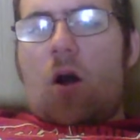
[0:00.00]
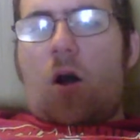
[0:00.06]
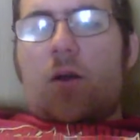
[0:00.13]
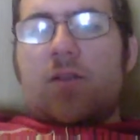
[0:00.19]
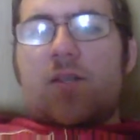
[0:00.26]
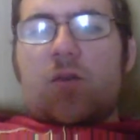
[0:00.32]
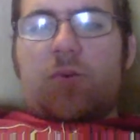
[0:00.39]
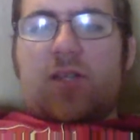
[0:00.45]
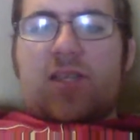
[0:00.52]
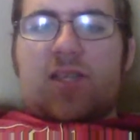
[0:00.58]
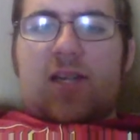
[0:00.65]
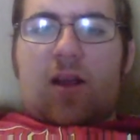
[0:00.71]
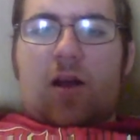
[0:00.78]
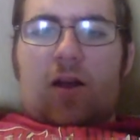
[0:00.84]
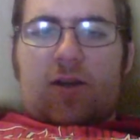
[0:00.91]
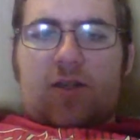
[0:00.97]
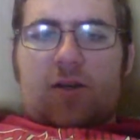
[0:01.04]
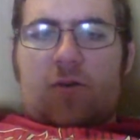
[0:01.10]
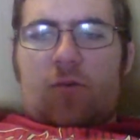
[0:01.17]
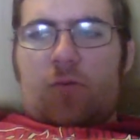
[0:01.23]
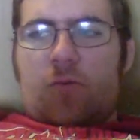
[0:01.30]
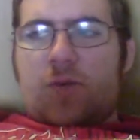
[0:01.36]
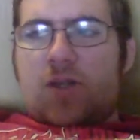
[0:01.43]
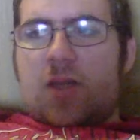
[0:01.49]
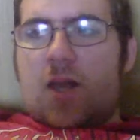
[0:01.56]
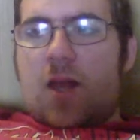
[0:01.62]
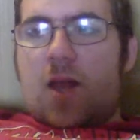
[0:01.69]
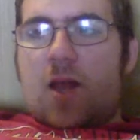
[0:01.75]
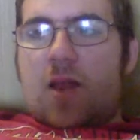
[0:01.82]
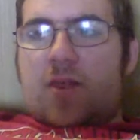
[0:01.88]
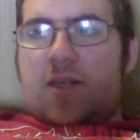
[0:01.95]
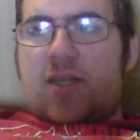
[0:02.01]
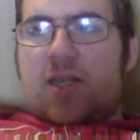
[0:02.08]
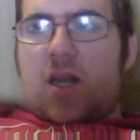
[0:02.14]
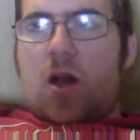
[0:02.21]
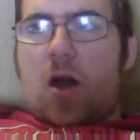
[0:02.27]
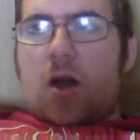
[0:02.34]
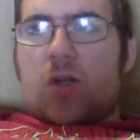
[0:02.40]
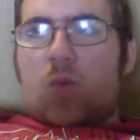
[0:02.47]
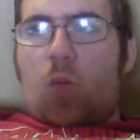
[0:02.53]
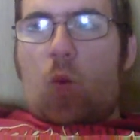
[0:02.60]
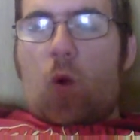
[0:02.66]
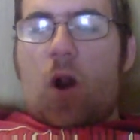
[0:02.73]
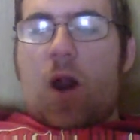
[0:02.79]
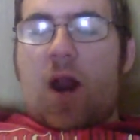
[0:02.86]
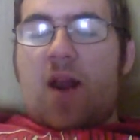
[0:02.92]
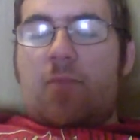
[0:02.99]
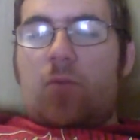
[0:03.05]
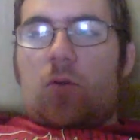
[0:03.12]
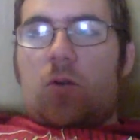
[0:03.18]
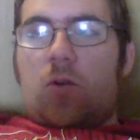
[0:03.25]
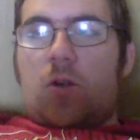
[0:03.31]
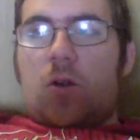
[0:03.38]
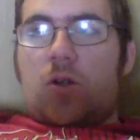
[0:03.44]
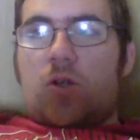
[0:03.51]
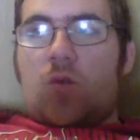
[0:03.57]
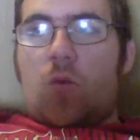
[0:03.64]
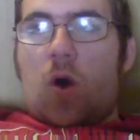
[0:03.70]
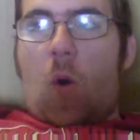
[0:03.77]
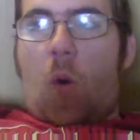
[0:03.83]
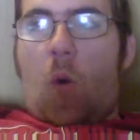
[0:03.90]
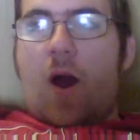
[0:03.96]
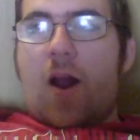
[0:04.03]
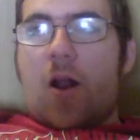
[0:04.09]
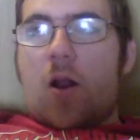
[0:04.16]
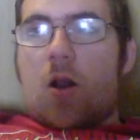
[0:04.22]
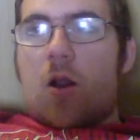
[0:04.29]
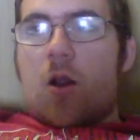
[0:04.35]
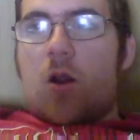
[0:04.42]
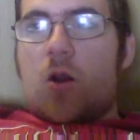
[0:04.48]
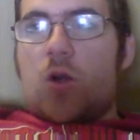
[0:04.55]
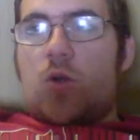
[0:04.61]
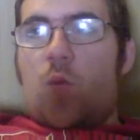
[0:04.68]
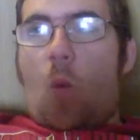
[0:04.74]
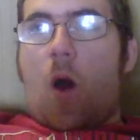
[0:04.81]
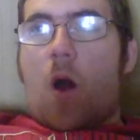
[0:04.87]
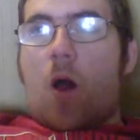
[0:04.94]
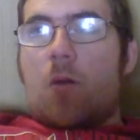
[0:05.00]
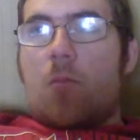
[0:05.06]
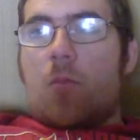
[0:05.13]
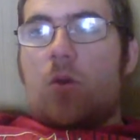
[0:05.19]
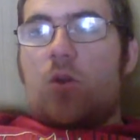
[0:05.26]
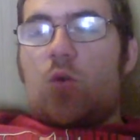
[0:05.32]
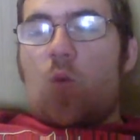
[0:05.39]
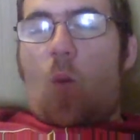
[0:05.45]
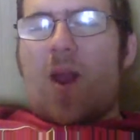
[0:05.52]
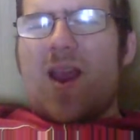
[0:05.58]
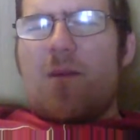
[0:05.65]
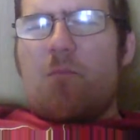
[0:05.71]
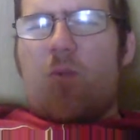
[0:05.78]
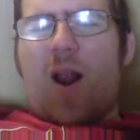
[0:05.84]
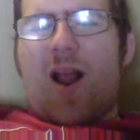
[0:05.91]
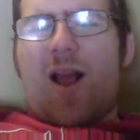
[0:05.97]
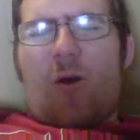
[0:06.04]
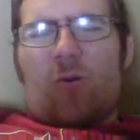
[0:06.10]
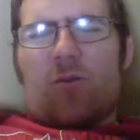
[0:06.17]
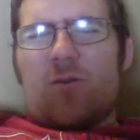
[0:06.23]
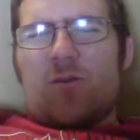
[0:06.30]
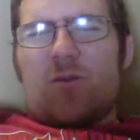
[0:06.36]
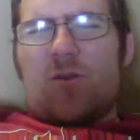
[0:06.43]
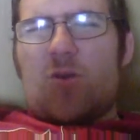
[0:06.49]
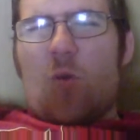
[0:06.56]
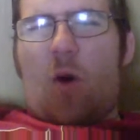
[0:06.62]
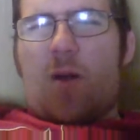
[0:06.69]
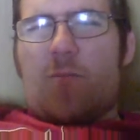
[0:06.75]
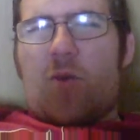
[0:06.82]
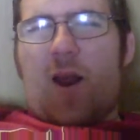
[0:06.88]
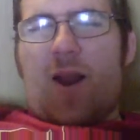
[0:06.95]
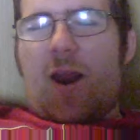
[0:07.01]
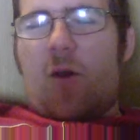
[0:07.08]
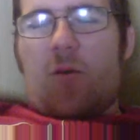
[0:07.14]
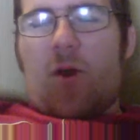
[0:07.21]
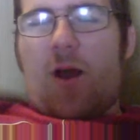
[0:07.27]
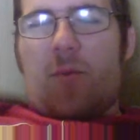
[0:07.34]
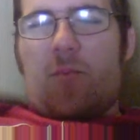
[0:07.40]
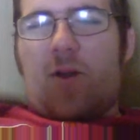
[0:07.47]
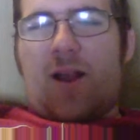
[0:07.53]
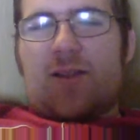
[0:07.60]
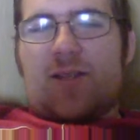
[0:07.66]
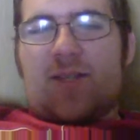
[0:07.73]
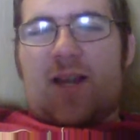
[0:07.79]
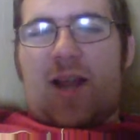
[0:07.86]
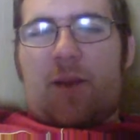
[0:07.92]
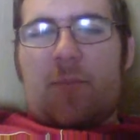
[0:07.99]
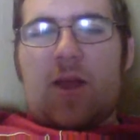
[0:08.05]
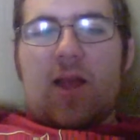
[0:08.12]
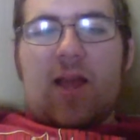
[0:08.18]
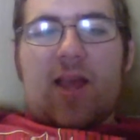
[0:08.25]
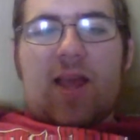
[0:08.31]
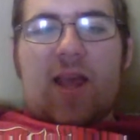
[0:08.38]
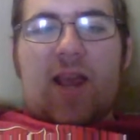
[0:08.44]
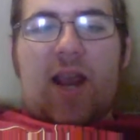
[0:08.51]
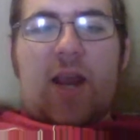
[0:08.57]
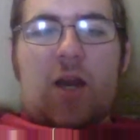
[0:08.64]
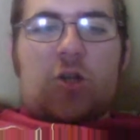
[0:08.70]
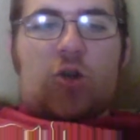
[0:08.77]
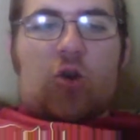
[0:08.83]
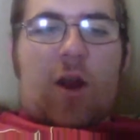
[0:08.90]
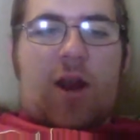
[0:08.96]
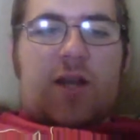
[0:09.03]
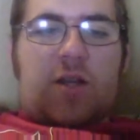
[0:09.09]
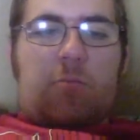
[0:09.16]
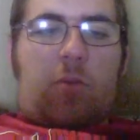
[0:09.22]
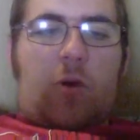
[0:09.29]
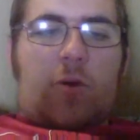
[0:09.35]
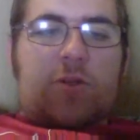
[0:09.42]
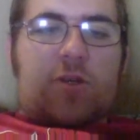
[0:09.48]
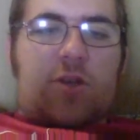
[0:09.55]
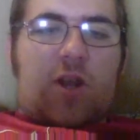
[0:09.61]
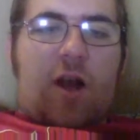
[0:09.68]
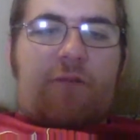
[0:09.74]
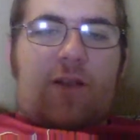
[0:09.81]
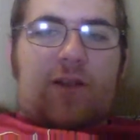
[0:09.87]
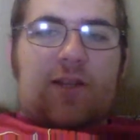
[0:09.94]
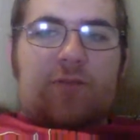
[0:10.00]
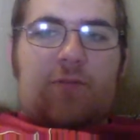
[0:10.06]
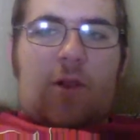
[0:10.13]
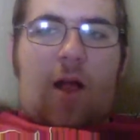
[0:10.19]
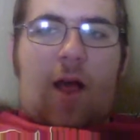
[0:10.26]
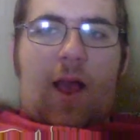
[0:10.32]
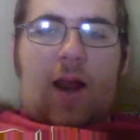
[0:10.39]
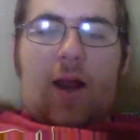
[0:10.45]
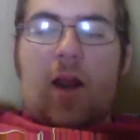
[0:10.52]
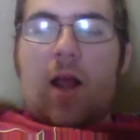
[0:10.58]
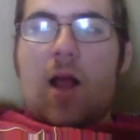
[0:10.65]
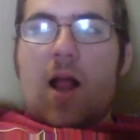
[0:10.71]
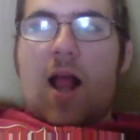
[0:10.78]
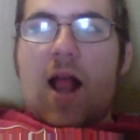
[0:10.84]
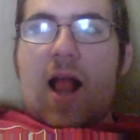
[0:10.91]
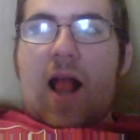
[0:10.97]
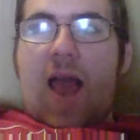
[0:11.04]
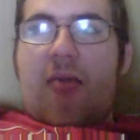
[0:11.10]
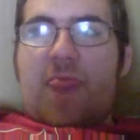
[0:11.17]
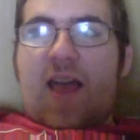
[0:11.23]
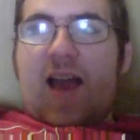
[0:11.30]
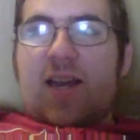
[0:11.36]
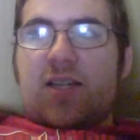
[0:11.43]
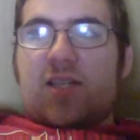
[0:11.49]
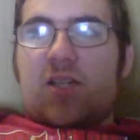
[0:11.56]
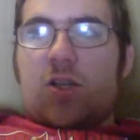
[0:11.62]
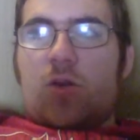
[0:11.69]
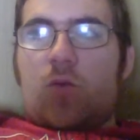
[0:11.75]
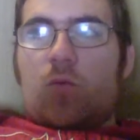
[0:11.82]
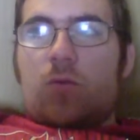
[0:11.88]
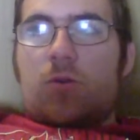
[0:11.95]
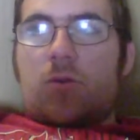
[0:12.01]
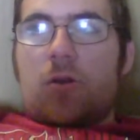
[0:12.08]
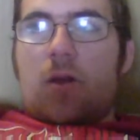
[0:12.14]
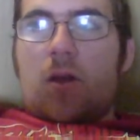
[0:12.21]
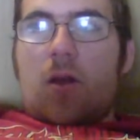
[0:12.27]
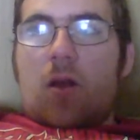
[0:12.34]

Also in Seahawks news, the Seahawks were able to acquire Dwayne Brown, I don't know how to pronounce his name, in a trade to bolster the offensive line. And that is huge.